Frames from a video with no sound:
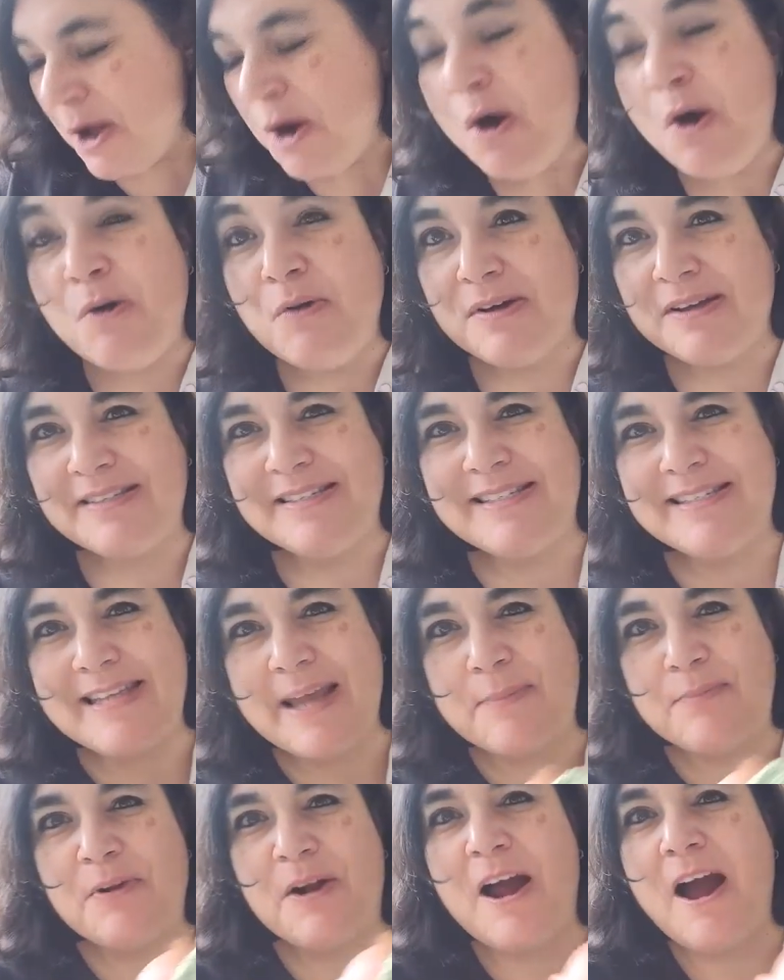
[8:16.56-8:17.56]
Oh, a
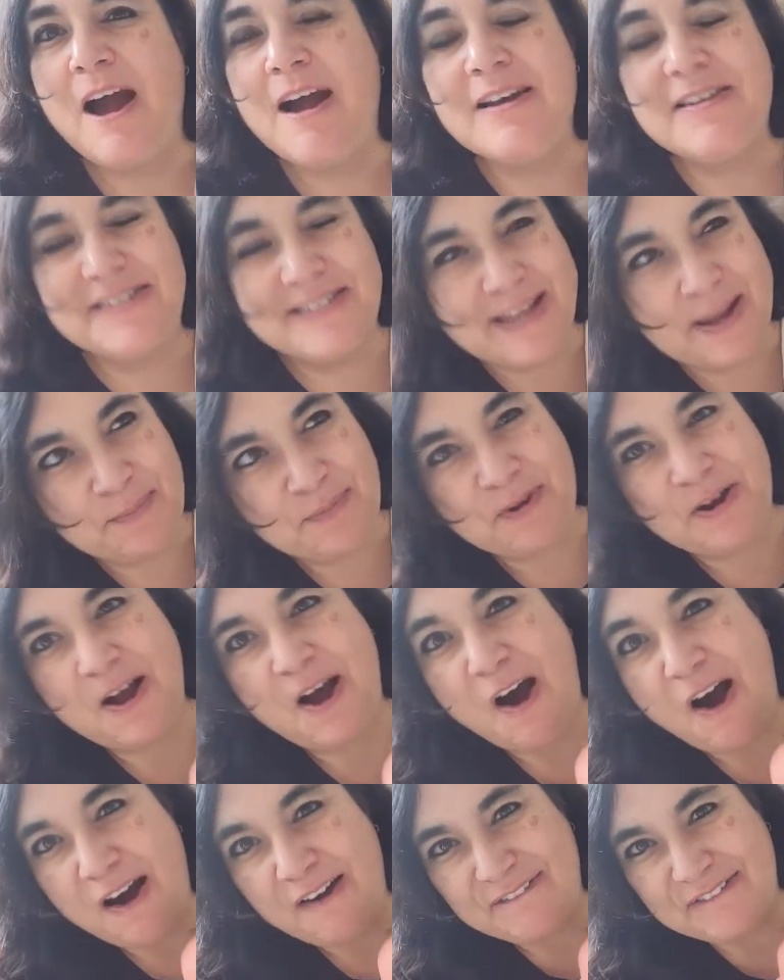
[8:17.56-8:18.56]
separate
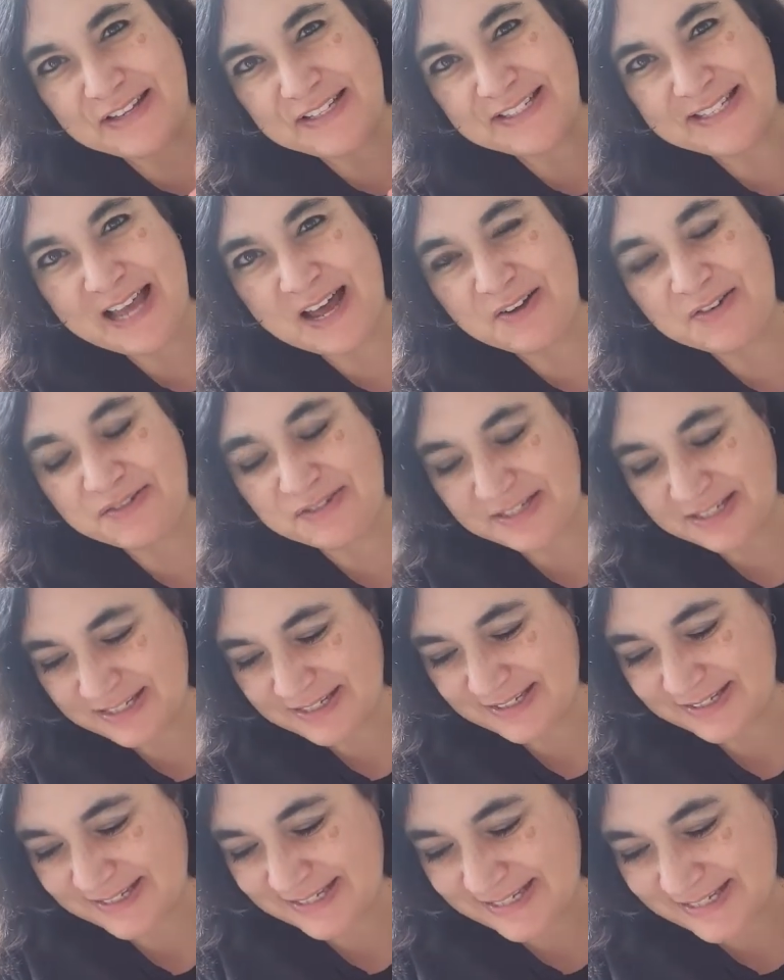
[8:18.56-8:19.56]
office house
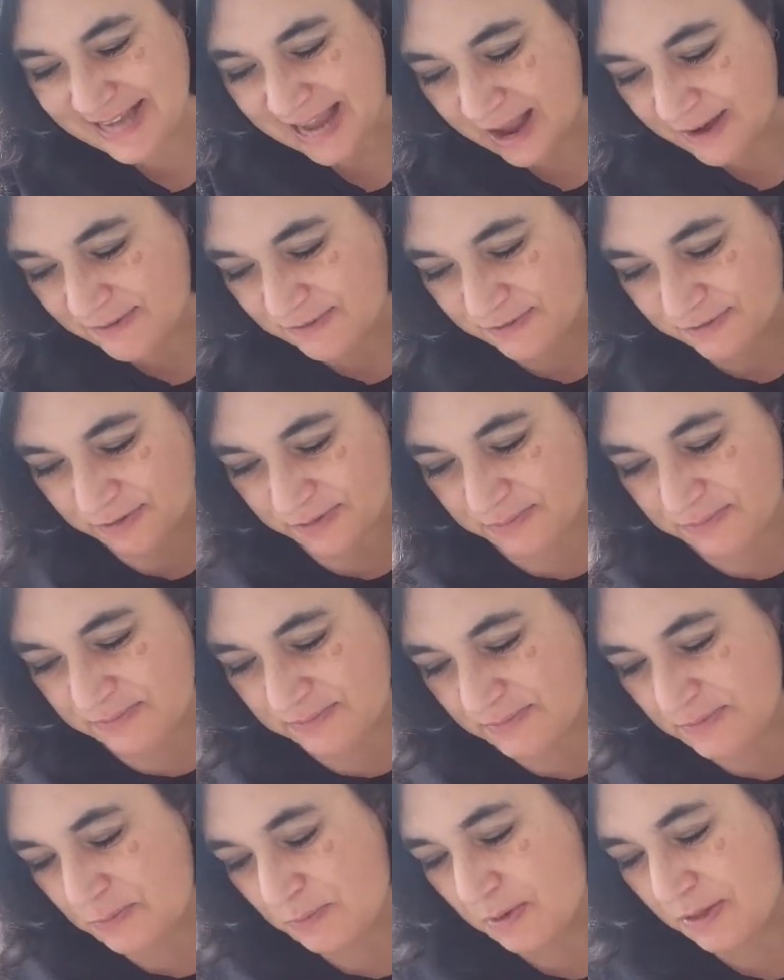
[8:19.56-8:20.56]
and staff room.
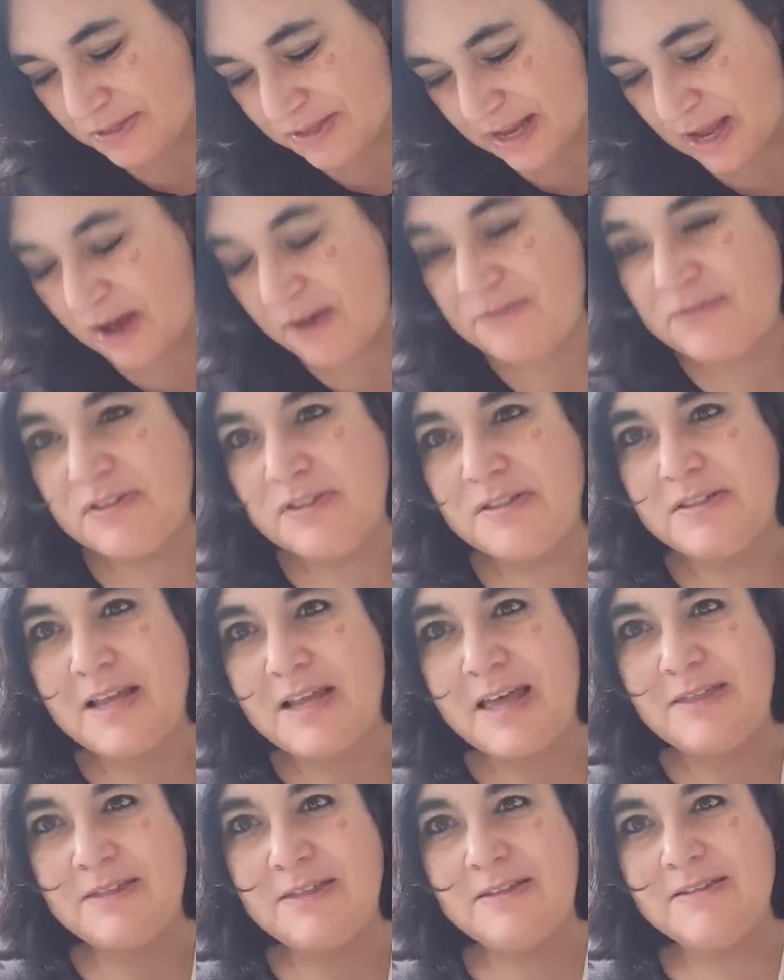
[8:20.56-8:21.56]
Well, the office
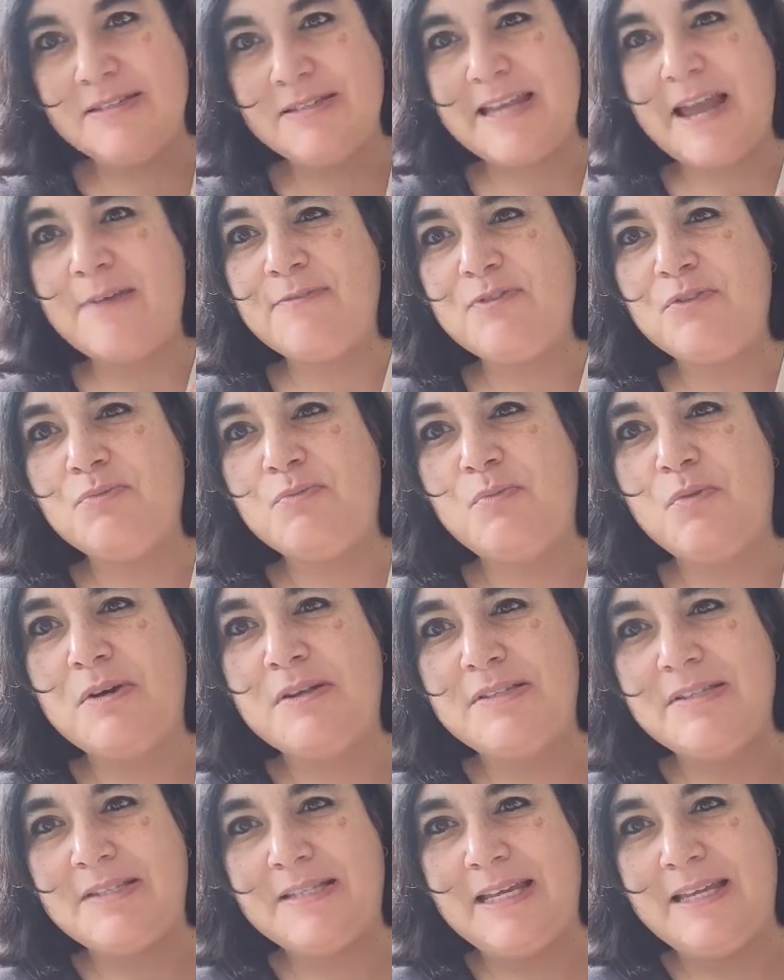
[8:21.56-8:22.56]
and the staff room
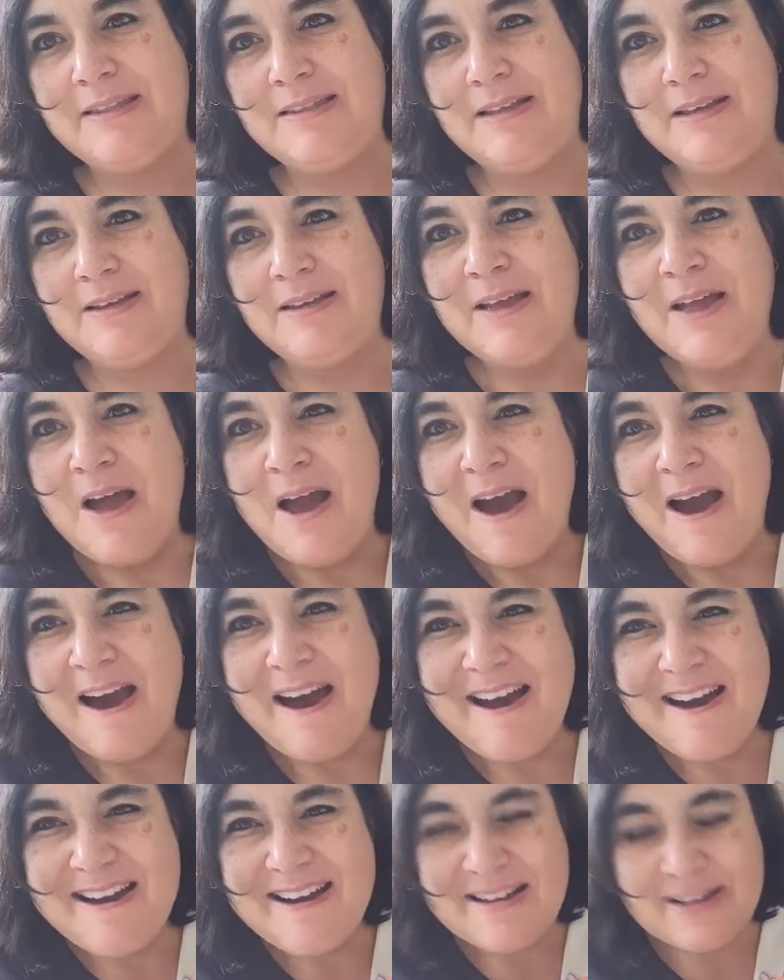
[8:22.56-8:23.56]
was in the...
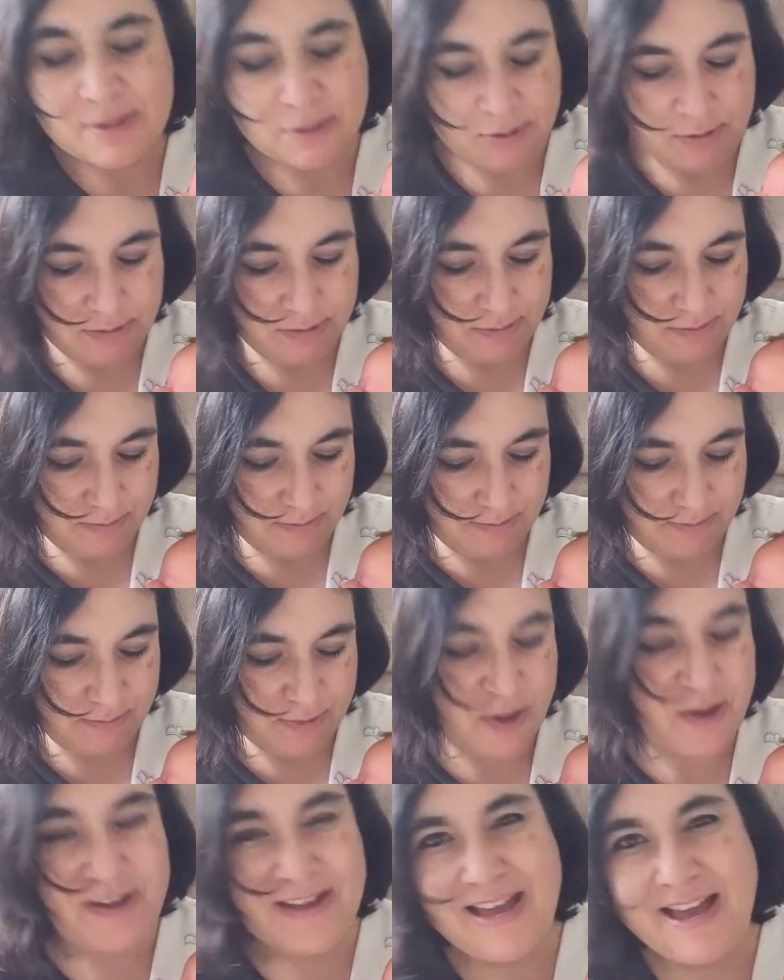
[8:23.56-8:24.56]

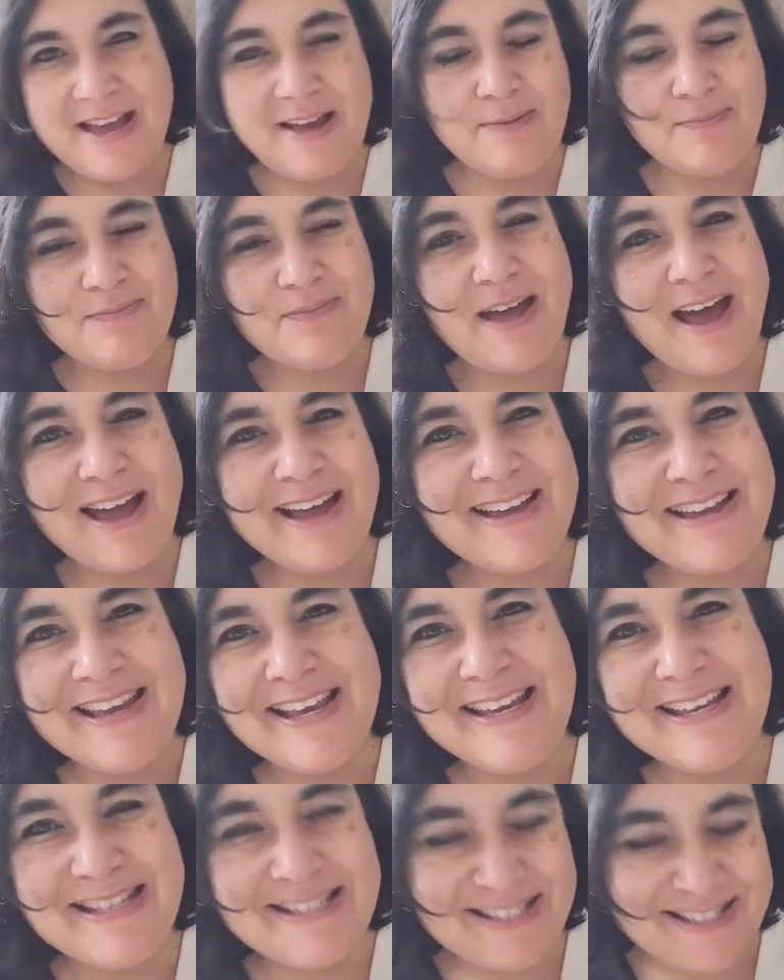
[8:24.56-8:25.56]
okay, I get
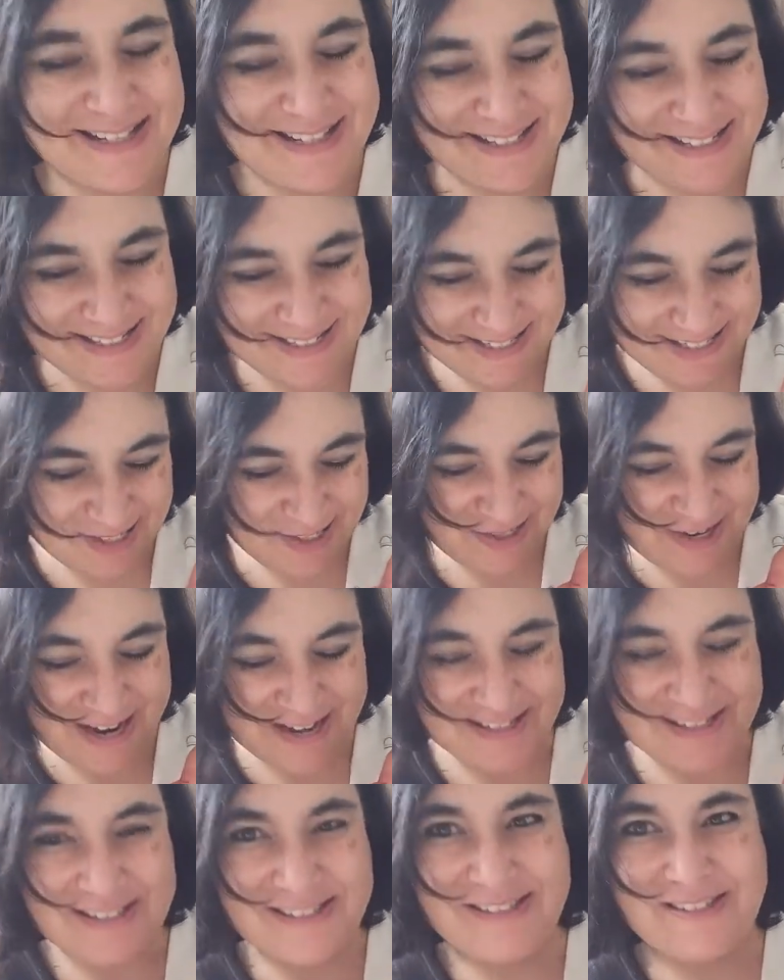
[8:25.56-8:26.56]
easily
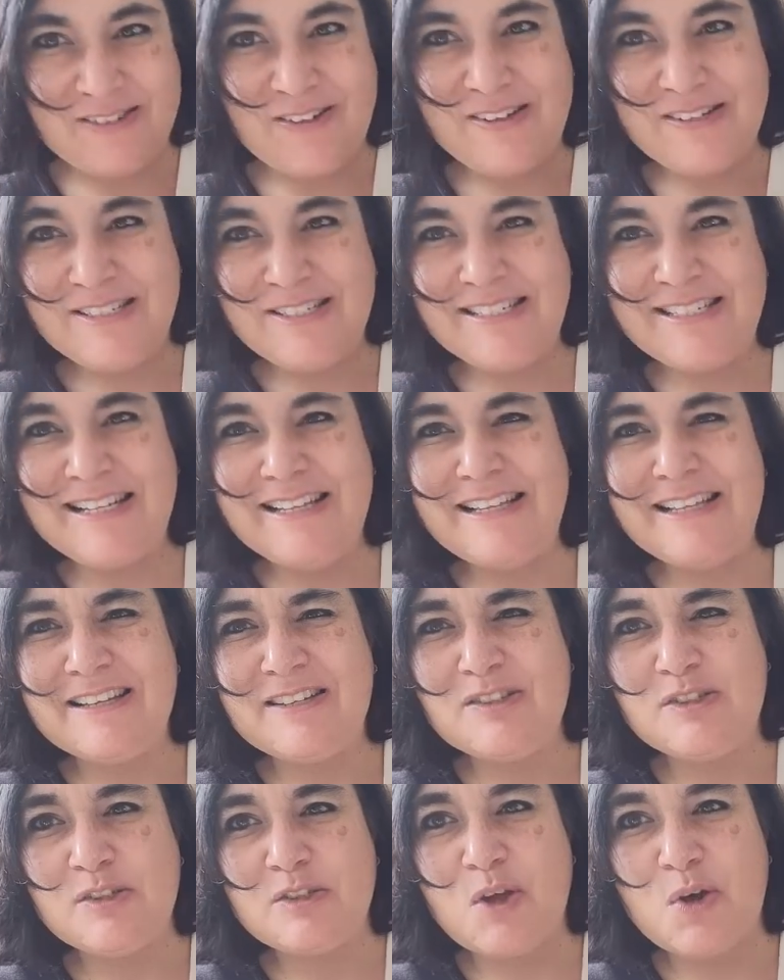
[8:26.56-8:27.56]
distracted. Sorry, she
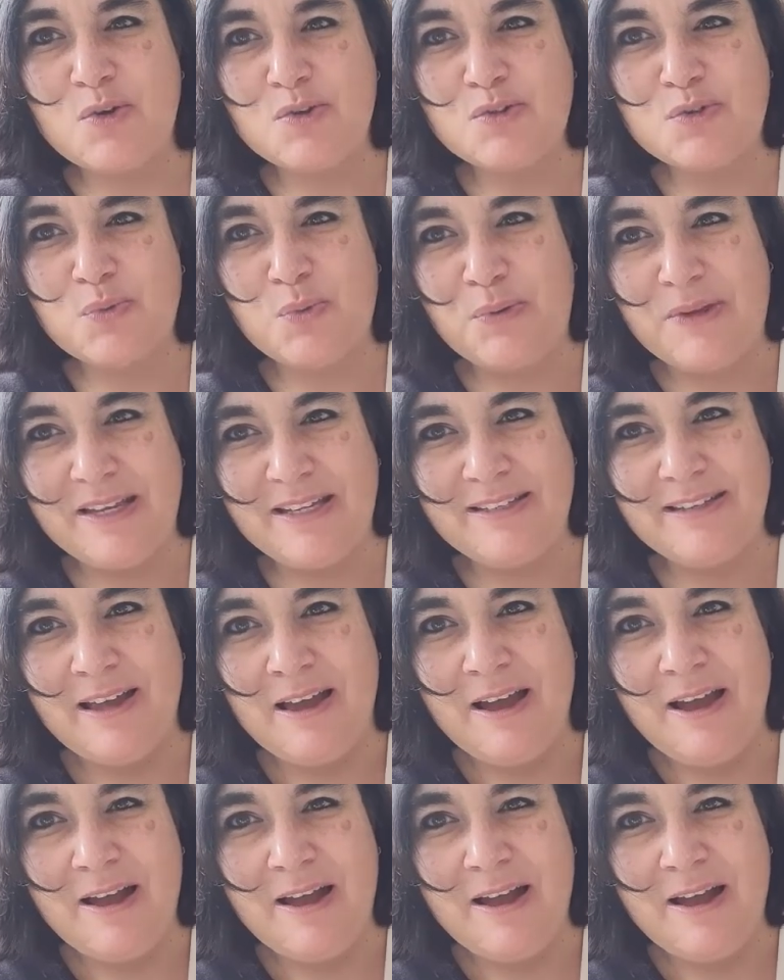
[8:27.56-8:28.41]
looks so sweet.